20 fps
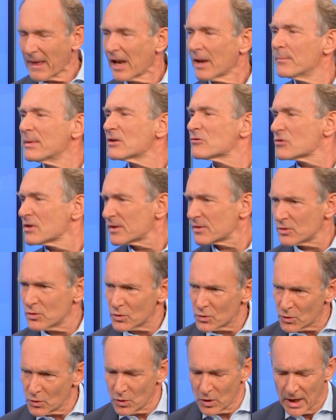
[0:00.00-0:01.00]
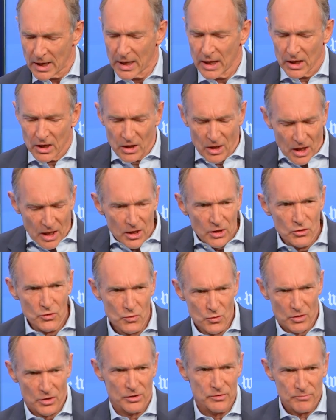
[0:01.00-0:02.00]
elementary school, you
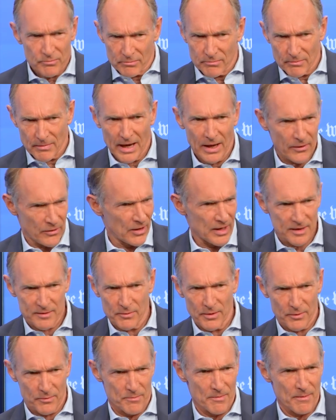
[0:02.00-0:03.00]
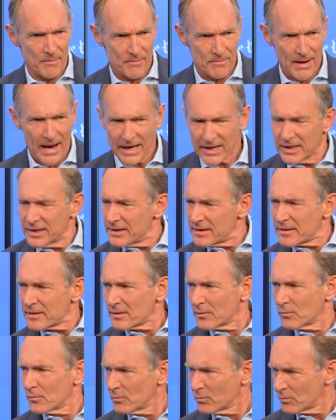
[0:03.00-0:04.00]
can make things with magnets
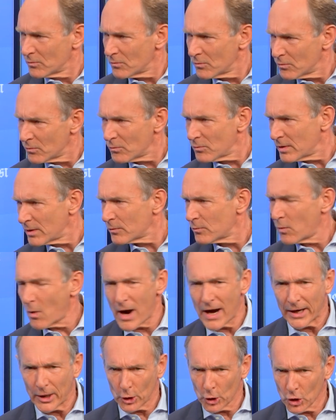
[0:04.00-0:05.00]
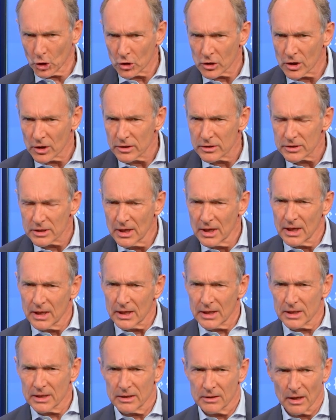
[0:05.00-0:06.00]
and with wire and
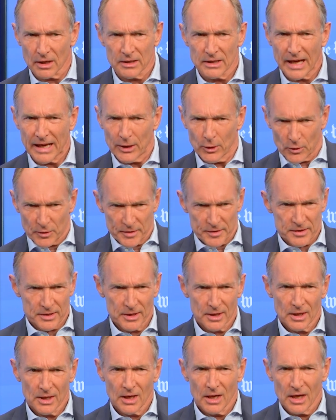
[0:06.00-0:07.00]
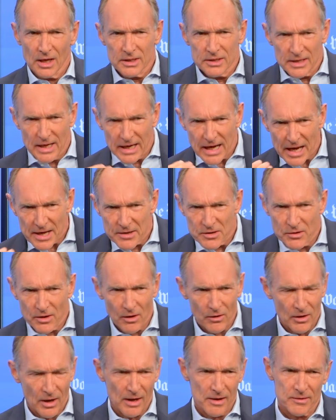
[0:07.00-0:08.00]
nails. And then as you
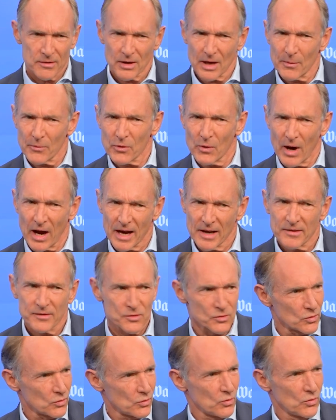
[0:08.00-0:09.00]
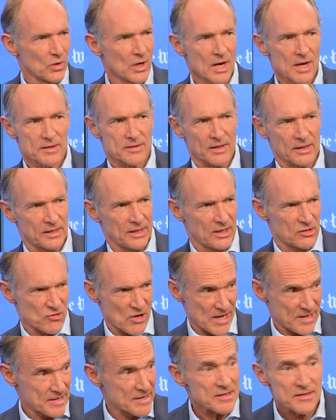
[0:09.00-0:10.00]
come through high school, suddenly
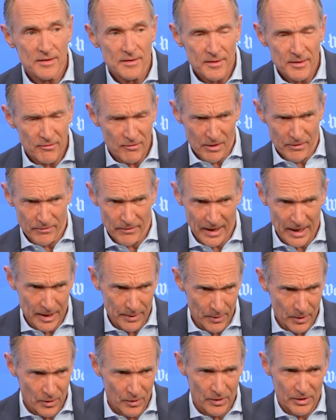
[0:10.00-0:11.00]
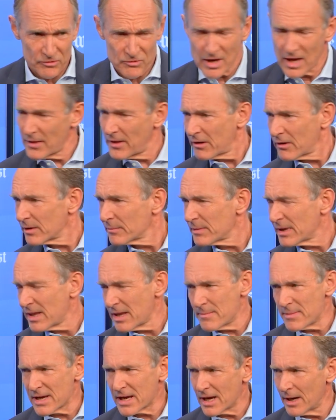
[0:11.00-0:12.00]
transistors are available. They
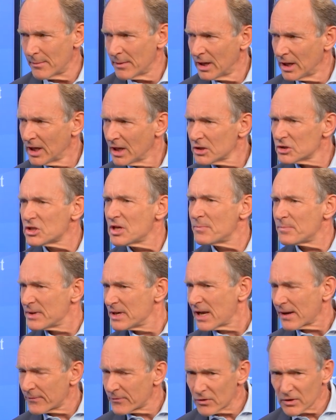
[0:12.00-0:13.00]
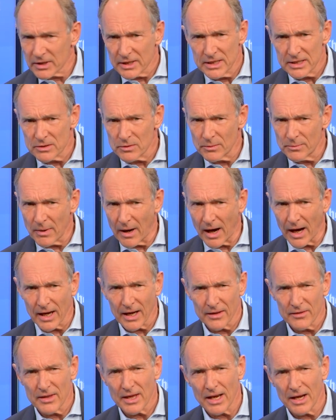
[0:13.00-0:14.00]
become cheap enough for a kid to buy.
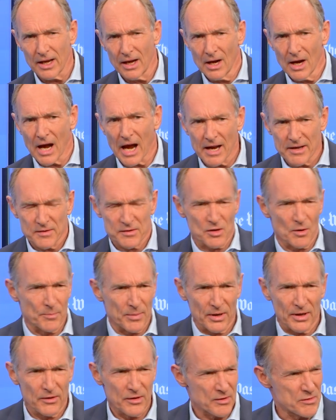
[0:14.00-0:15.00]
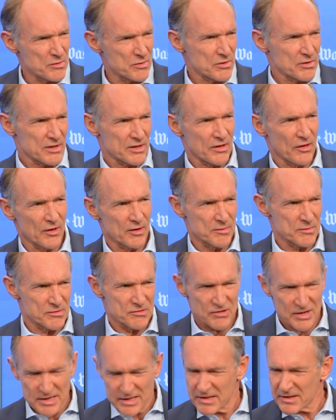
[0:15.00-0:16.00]
And then as you start building things with
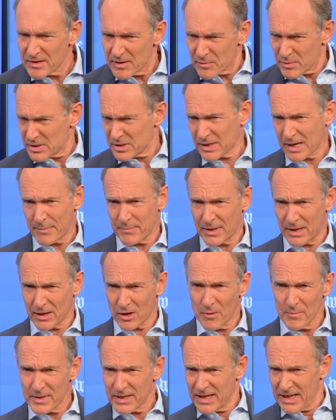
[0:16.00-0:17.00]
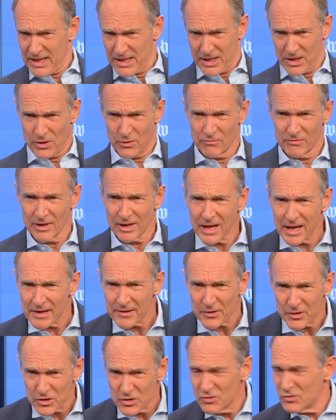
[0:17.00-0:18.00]
transistors, which get a bit complicated, and you realize
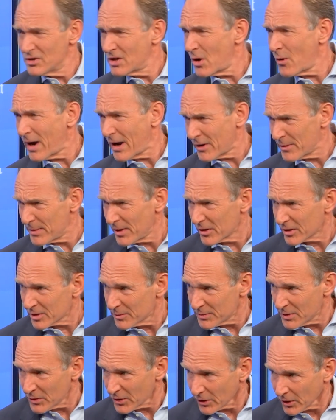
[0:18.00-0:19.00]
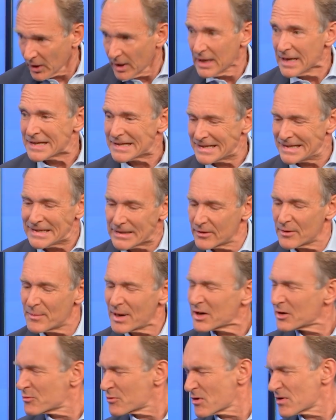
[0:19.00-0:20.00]
that you know how to build a computer, the
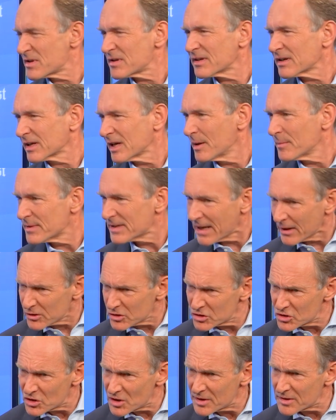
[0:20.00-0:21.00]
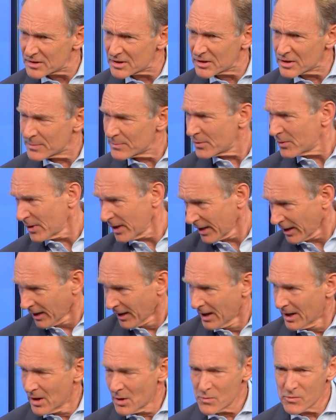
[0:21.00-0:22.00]
microprocessor comes out just at the point
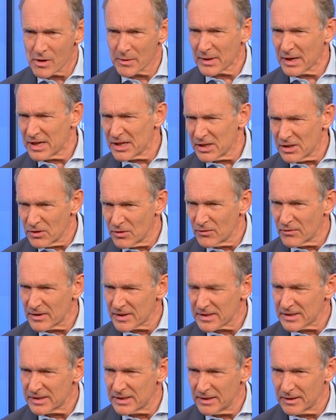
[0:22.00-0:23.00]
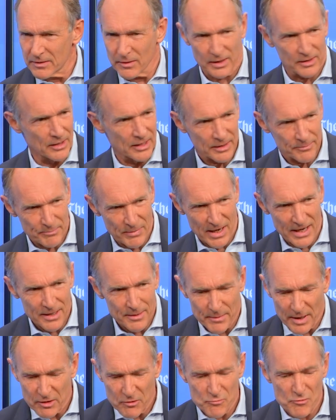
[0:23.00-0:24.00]
where I'm getting to university. So I can buy a
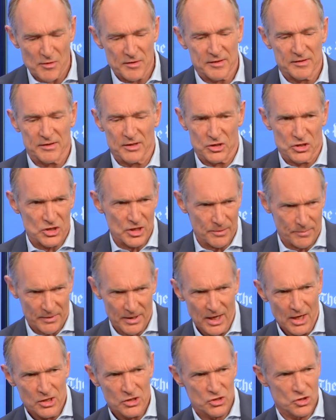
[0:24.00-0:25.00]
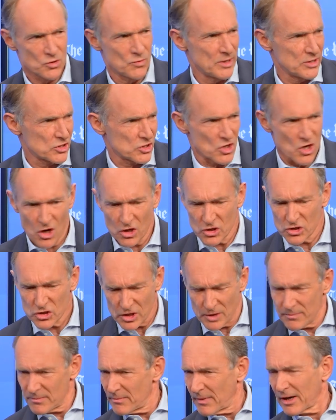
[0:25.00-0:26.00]
microprocessor chip, 2-inch long chip,